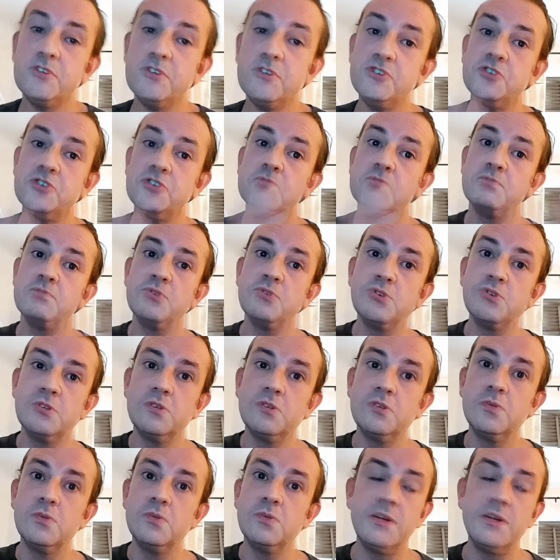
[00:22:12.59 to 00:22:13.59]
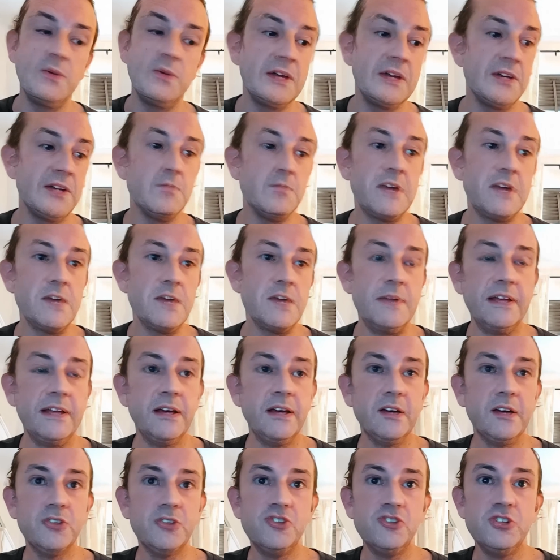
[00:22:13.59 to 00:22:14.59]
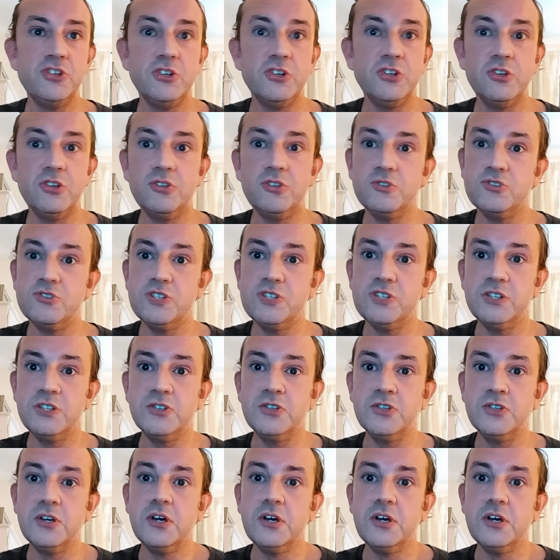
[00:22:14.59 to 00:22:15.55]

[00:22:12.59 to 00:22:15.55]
I just bought, we, we had a baby last year, so she's